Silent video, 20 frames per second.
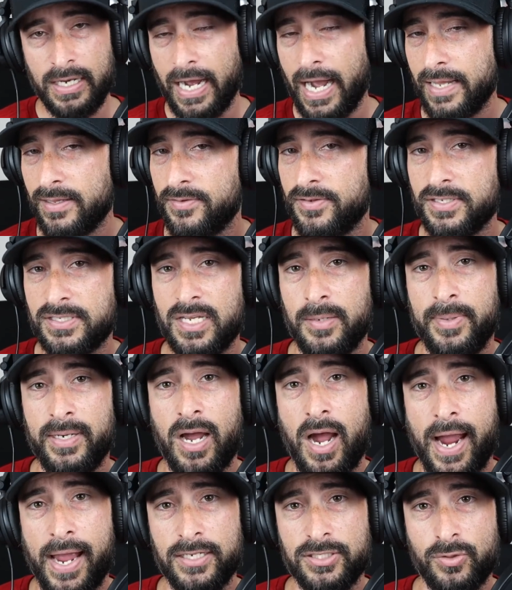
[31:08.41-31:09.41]
I think this is going to be
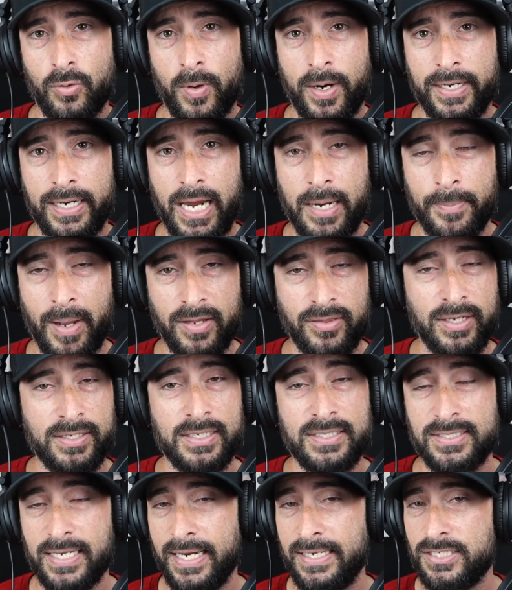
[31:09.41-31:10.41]
a high scoring game. I think
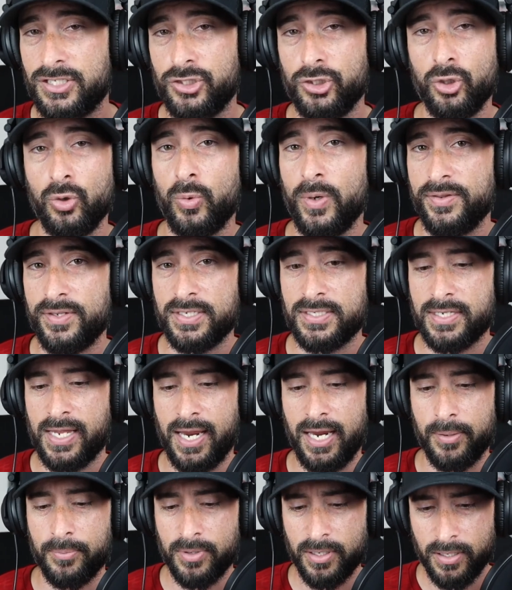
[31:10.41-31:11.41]
the Saints do win this
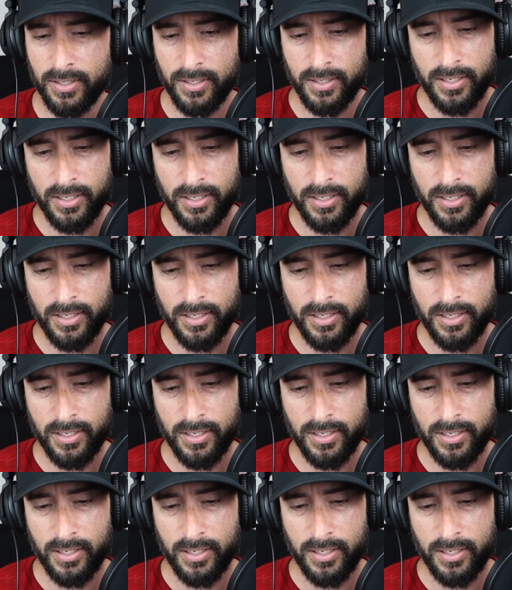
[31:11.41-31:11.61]
game.